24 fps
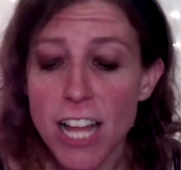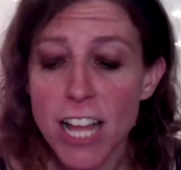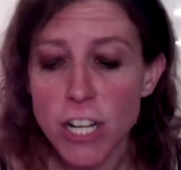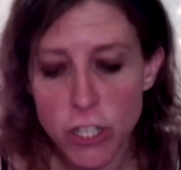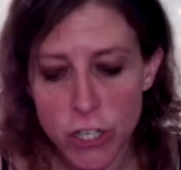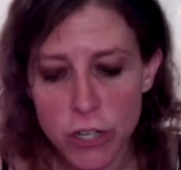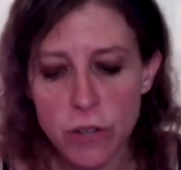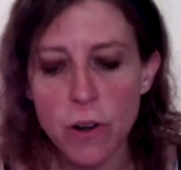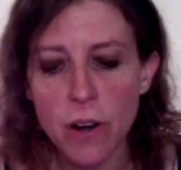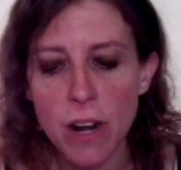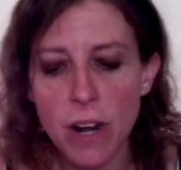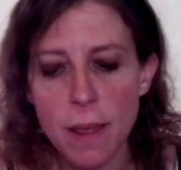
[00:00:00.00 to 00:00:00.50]

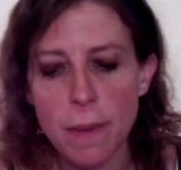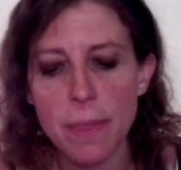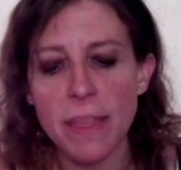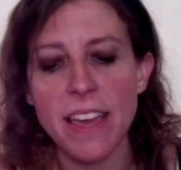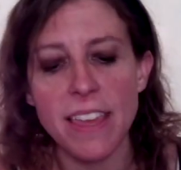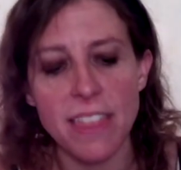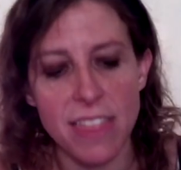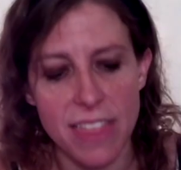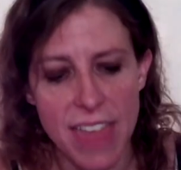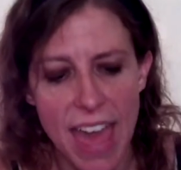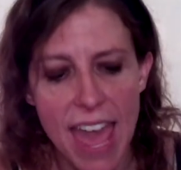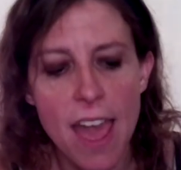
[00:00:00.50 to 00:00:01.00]
Do you know what I mean?
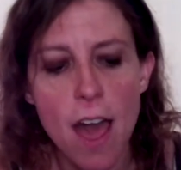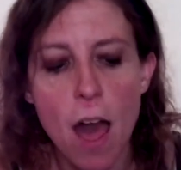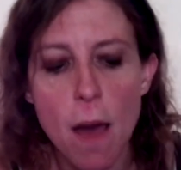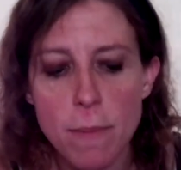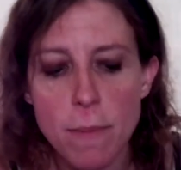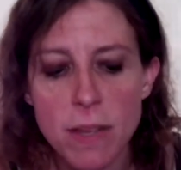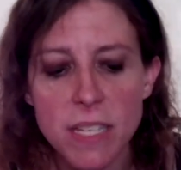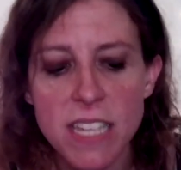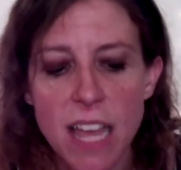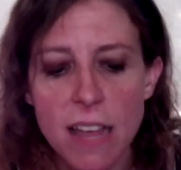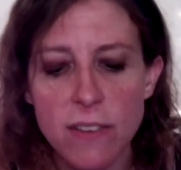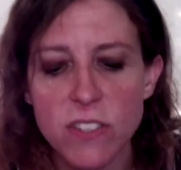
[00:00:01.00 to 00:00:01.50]
Like, they
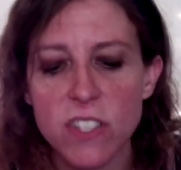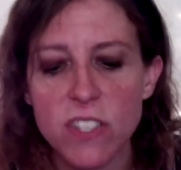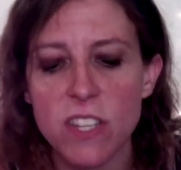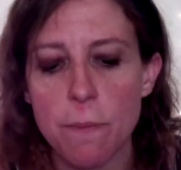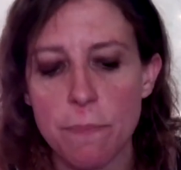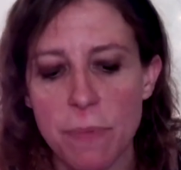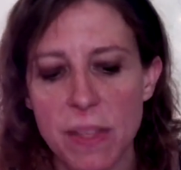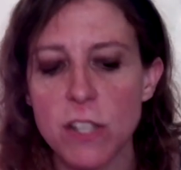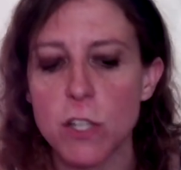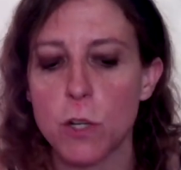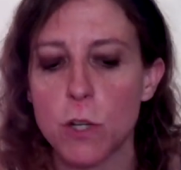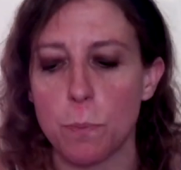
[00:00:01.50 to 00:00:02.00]
almost have
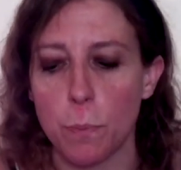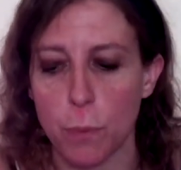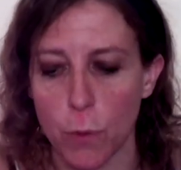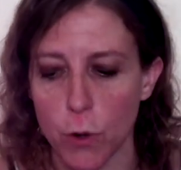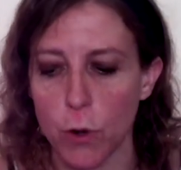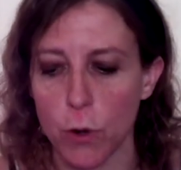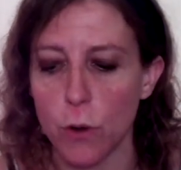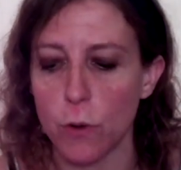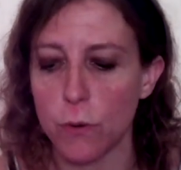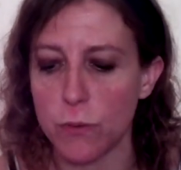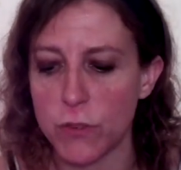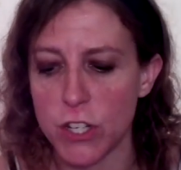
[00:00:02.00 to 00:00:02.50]
something to
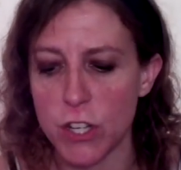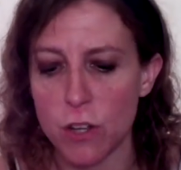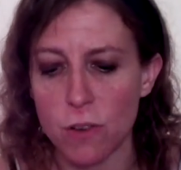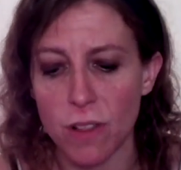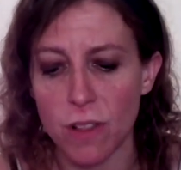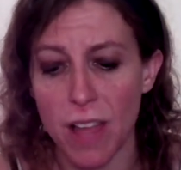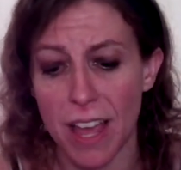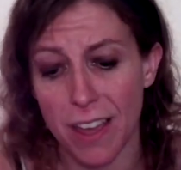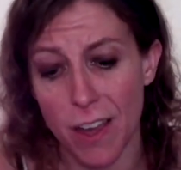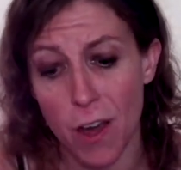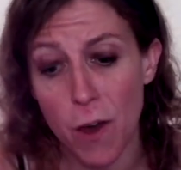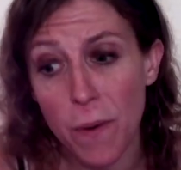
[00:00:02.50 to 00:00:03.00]
prove to you.
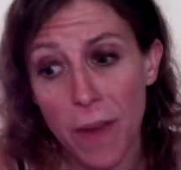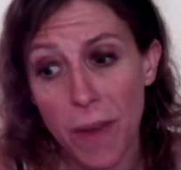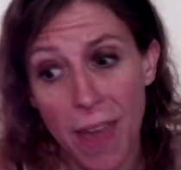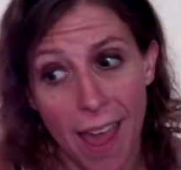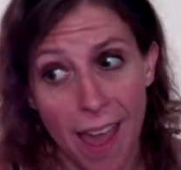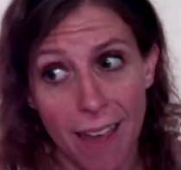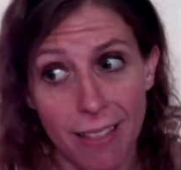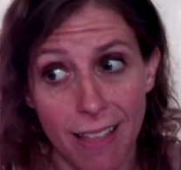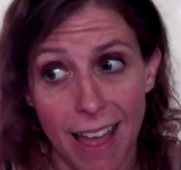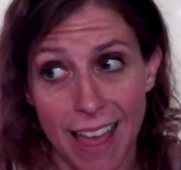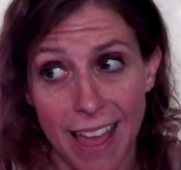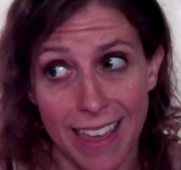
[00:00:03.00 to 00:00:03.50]
Like,
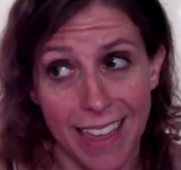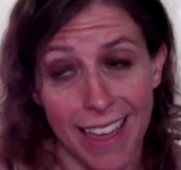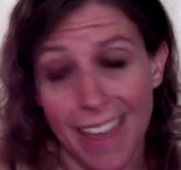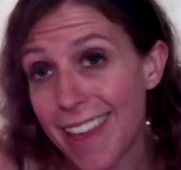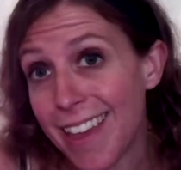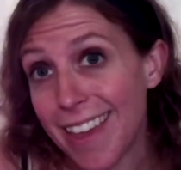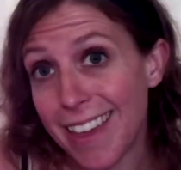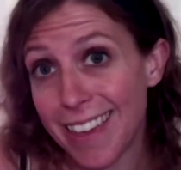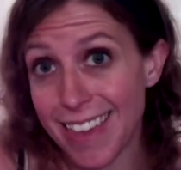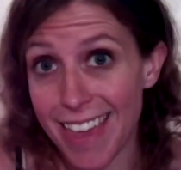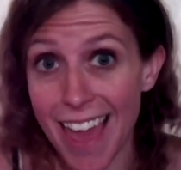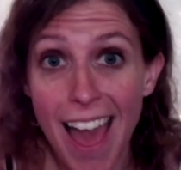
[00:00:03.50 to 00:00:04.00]
okay, like,
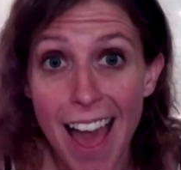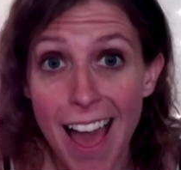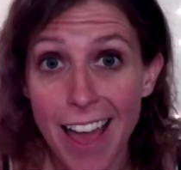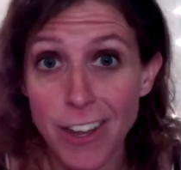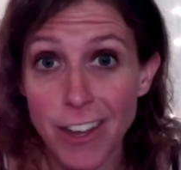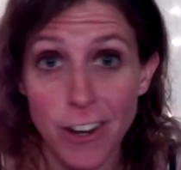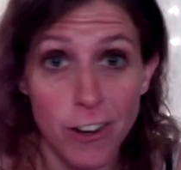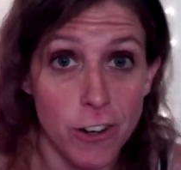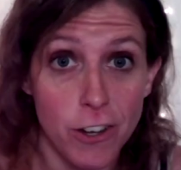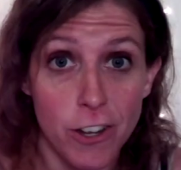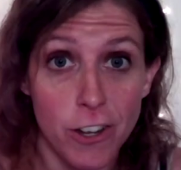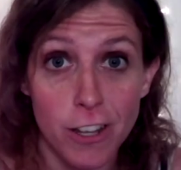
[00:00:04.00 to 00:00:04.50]
yeah,
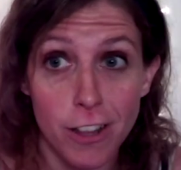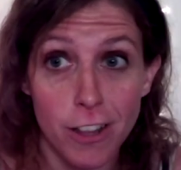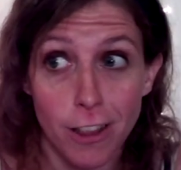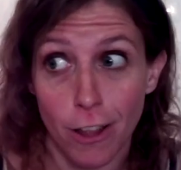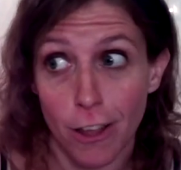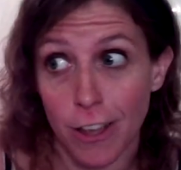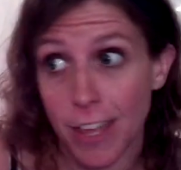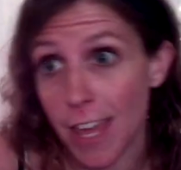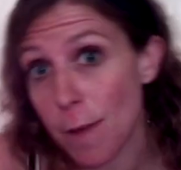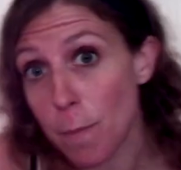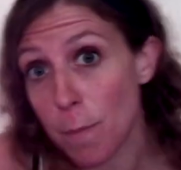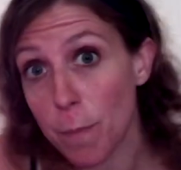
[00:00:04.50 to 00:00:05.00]
you're good
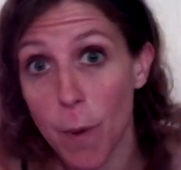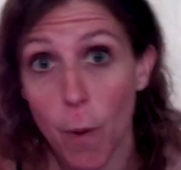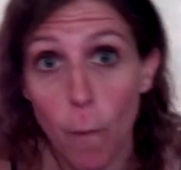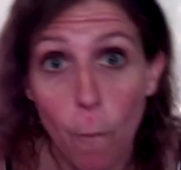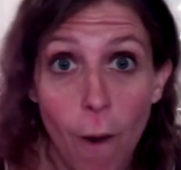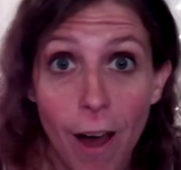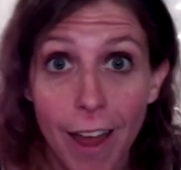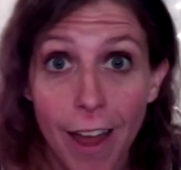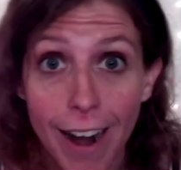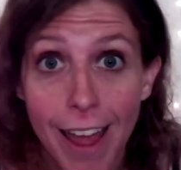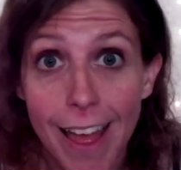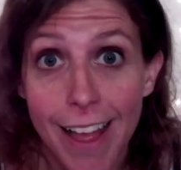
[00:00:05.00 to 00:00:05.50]
looking, but
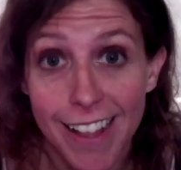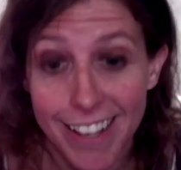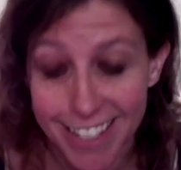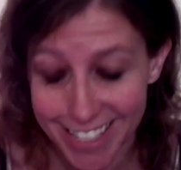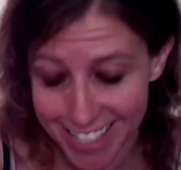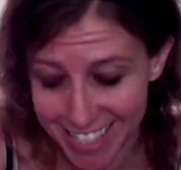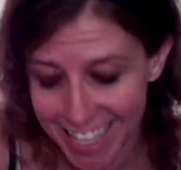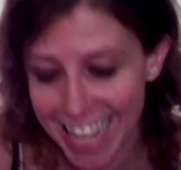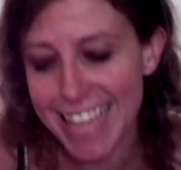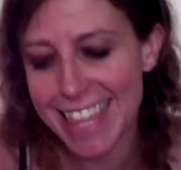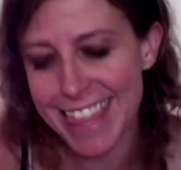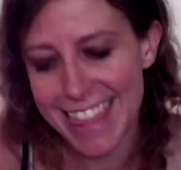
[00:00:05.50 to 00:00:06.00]
what
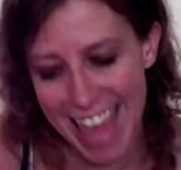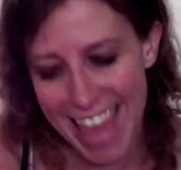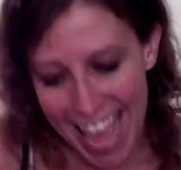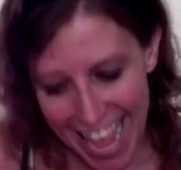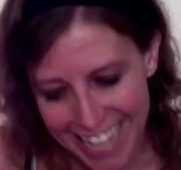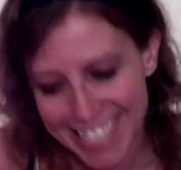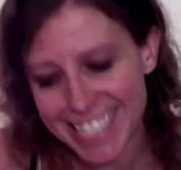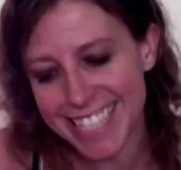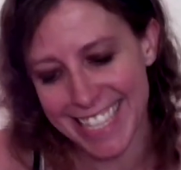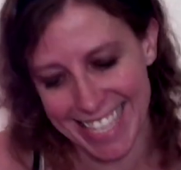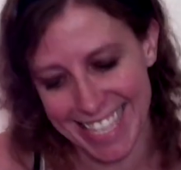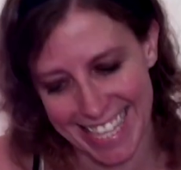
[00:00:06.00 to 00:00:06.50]
else? Like,
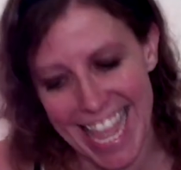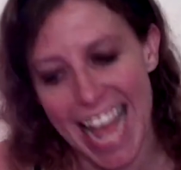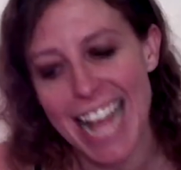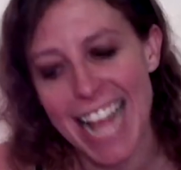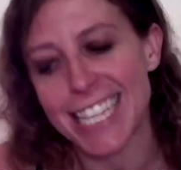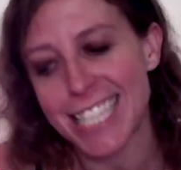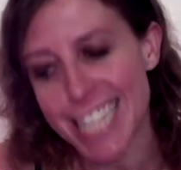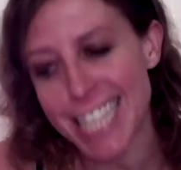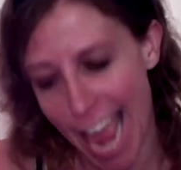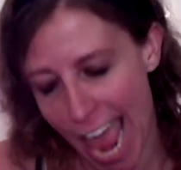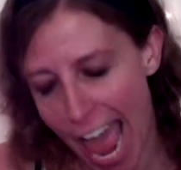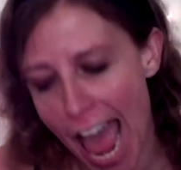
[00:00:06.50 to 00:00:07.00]

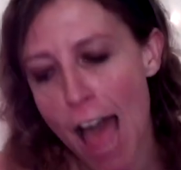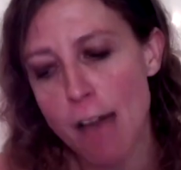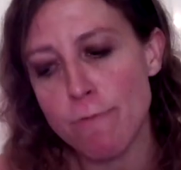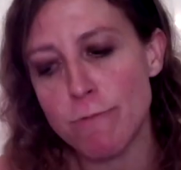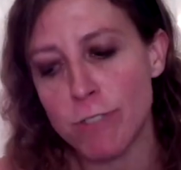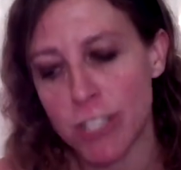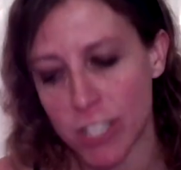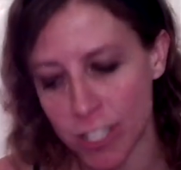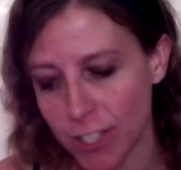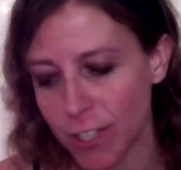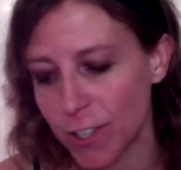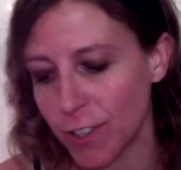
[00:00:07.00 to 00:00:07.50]
that's
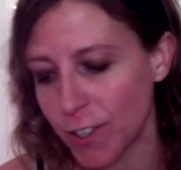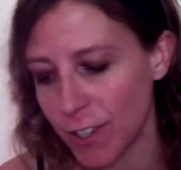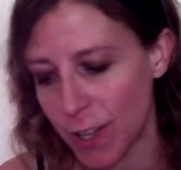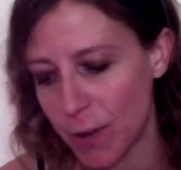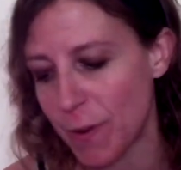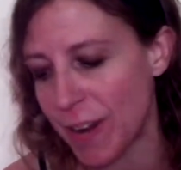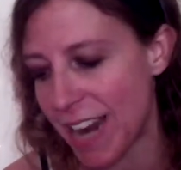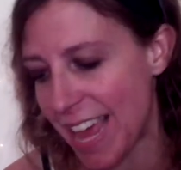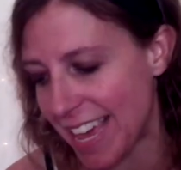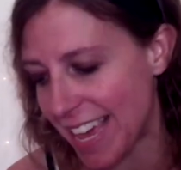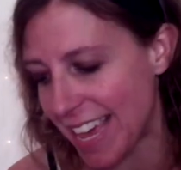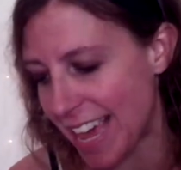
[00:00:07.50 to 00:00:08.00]
absolutely
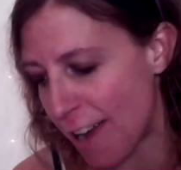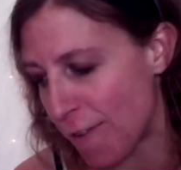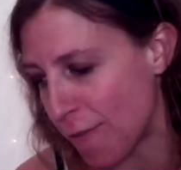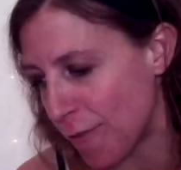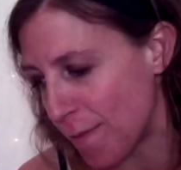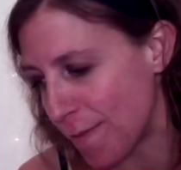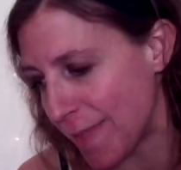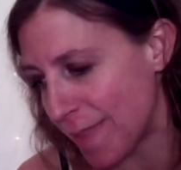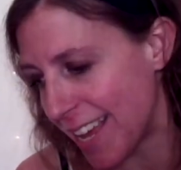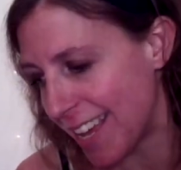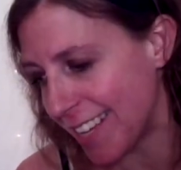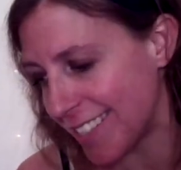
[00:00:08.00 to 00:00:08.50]
what I get
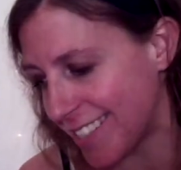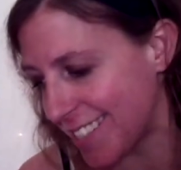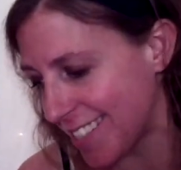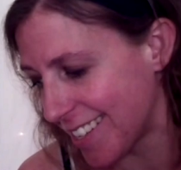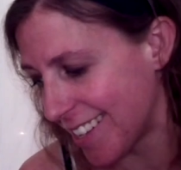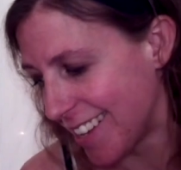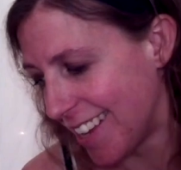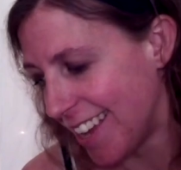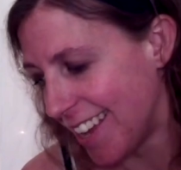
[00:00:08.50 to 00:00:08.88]
from this.